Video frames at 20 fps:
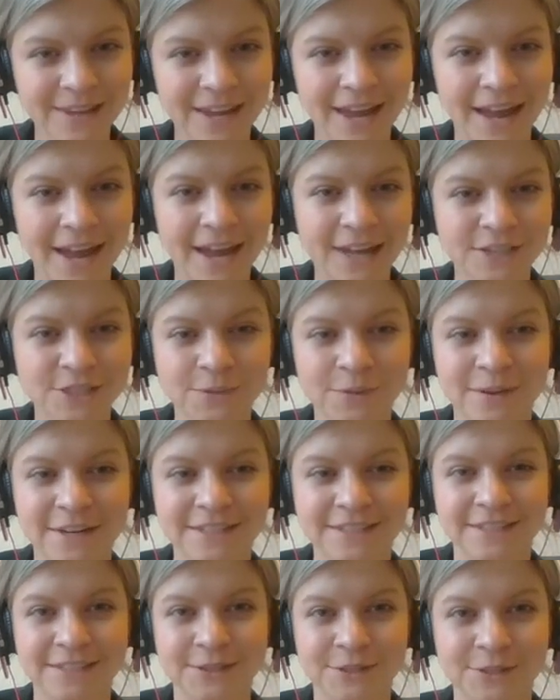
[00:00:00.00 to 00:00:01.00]
I just
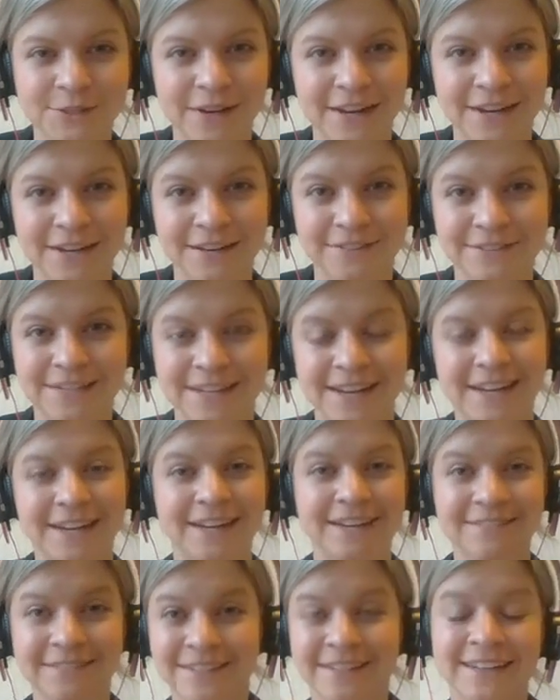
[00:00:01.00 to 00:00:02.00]
wanted to kind of
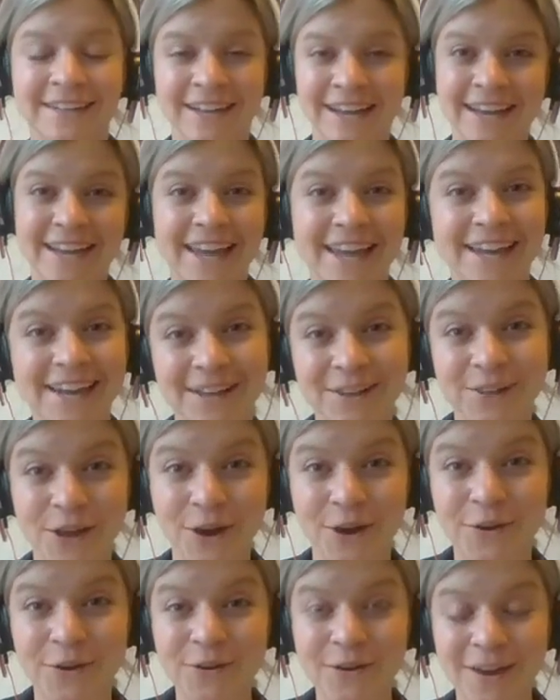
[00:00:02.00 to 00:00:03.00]
say again
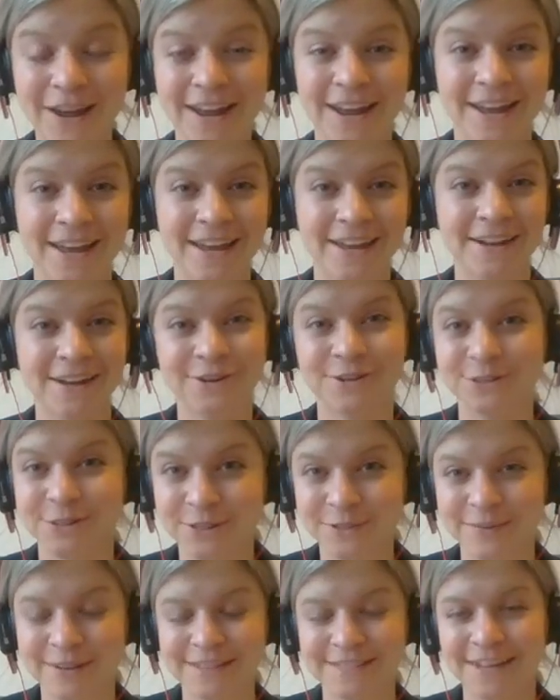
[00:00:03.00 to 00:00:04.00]
hello and
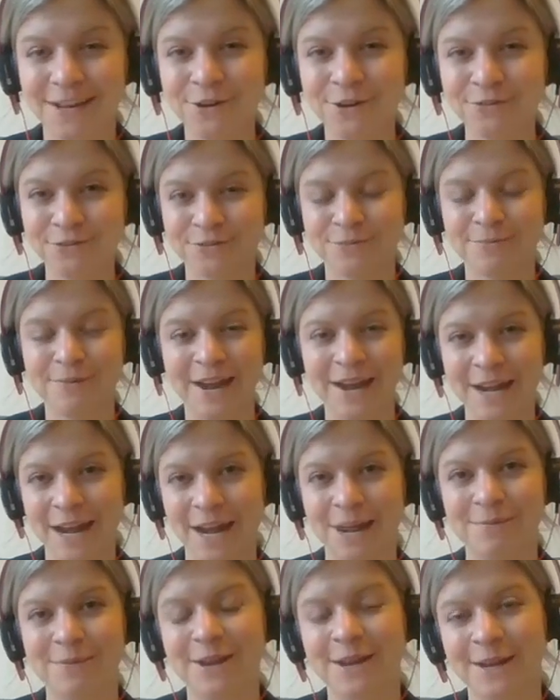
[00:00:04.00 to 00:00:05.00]
introduce myself. My
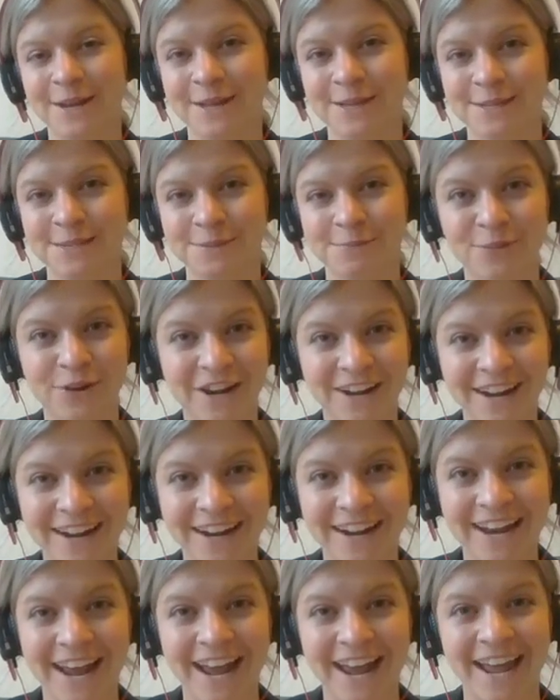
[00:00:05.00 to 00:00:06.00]
name is
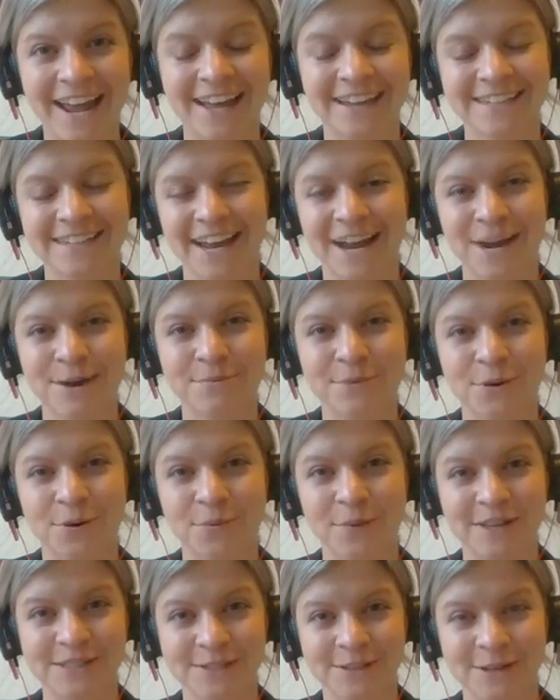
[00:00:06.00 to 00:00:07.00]
Brittney and I am the
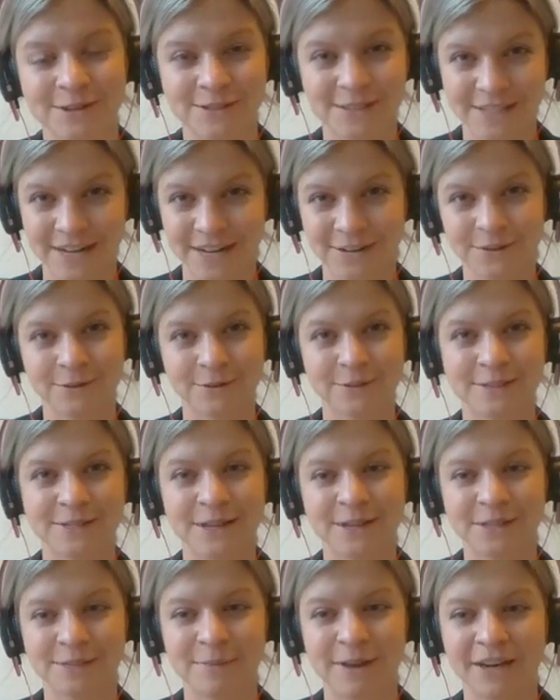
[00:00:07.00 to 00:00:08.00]
West Coast Technical
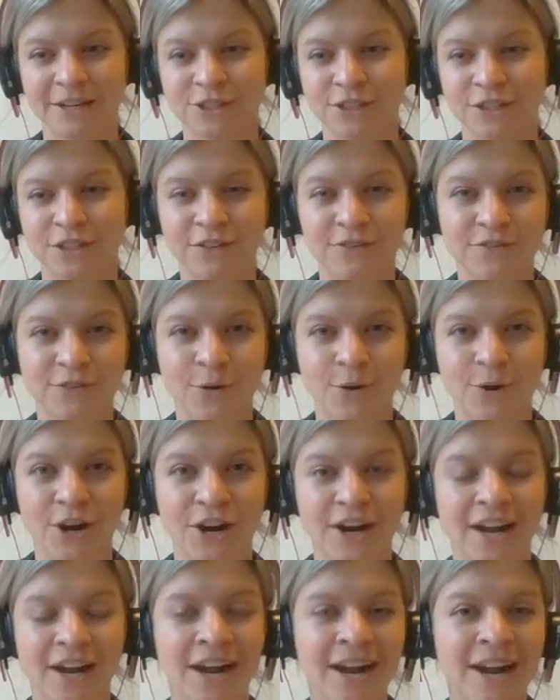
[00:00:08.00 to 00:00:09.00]
Sales Manager for